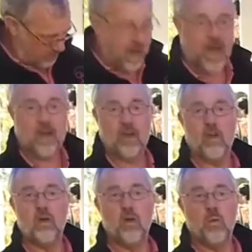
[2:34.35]
pack
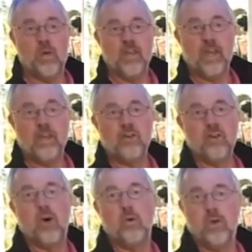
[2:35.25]
with a
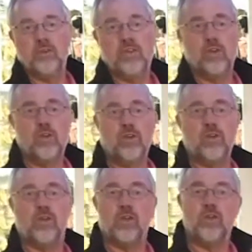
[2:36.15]
controller, so you
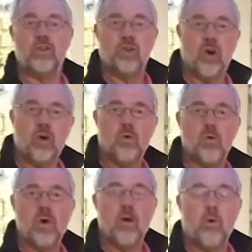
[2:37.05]
can control
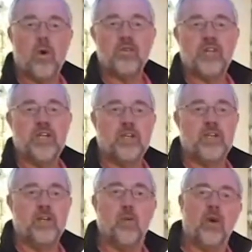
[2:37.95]
what setting
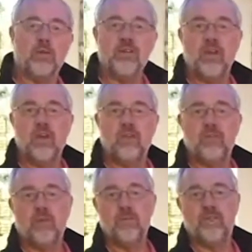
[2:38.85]
you want
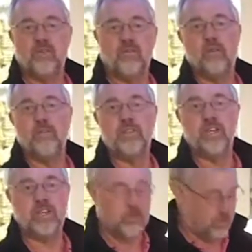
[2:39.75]
from the
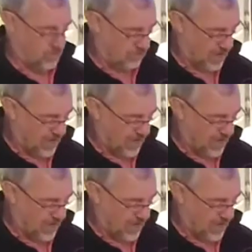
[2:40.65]
sitting room.